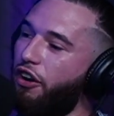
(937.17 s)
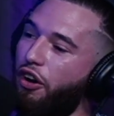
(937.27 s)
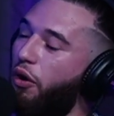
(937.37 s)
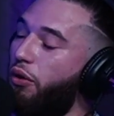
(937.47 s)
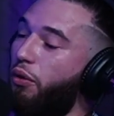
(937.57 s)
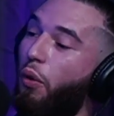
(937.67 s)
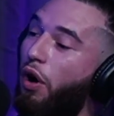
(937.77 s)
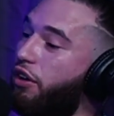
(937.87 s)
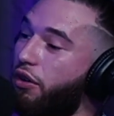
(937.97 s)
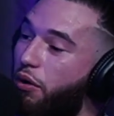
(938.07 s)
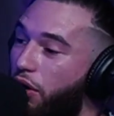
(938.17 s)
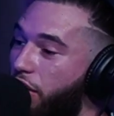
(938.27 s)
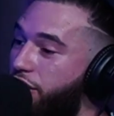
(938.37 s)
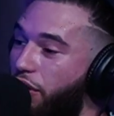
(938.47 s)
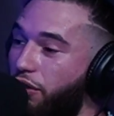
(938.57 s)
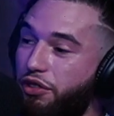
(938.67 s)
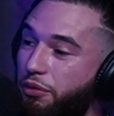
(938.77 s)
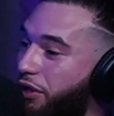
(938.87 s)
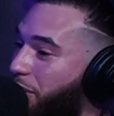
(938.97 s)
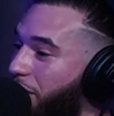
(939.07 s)
I don't know what your corner
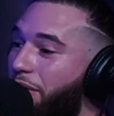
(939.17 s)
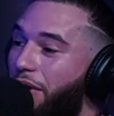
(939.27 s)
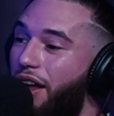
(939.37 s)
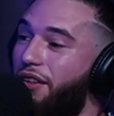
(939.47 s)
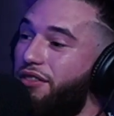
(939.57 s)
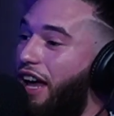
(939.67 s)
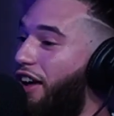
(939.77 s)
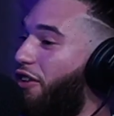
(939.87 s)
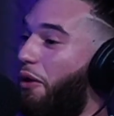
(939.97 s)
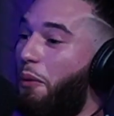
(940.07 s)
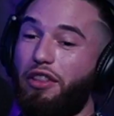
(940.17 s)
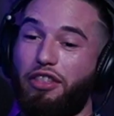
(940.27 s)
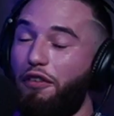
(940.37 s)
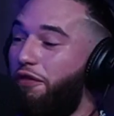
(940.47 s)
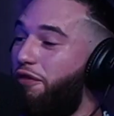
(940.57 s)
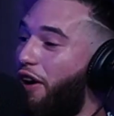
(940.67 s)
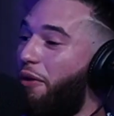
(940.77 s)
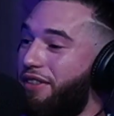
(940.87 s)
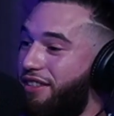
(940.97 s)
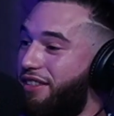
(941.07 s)
told you between rounds. I don't know what the
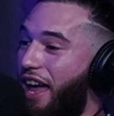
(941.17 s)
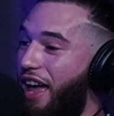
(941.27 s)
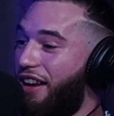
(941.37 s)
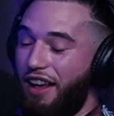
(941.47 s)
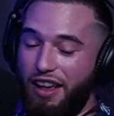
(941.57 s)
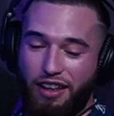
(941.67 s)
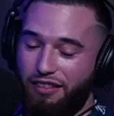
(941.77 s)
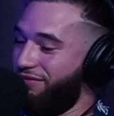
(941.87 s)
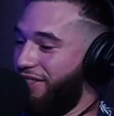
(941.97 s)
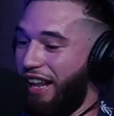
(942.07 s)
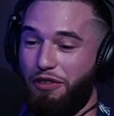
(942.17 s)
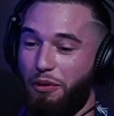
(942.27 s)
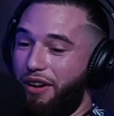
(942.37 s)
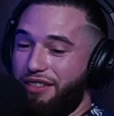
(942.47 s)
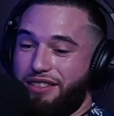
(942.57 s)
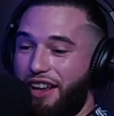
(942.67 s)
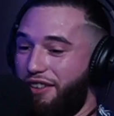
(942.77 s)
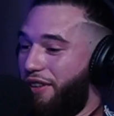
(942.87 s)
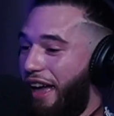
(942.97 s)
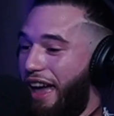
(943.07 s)
fuck was said. If, if you want to
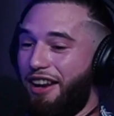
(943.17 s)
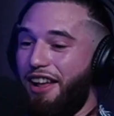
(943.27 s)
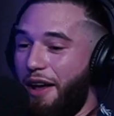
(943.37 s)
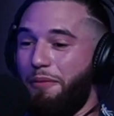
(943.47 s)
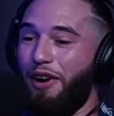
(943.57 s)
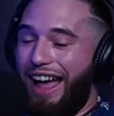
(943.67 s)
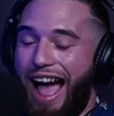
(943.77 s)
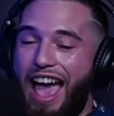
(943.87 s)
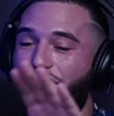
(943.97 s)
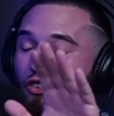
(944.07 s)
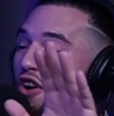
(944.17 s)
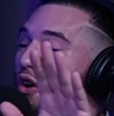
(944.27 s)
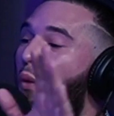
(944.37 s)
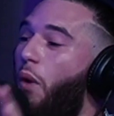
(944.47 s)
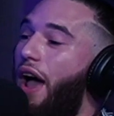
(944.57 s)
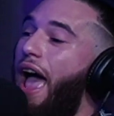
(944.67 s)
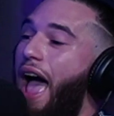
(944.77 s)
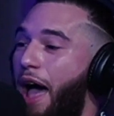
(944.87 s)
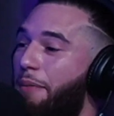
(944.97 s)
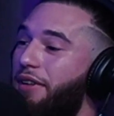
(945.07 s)
say it, you can. But I don't know what
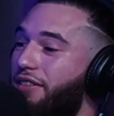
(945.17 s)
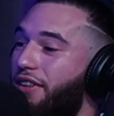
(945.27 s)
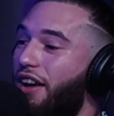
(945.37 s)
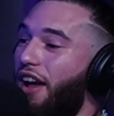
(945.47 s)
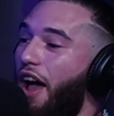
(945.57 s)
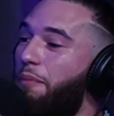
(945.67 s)
happened.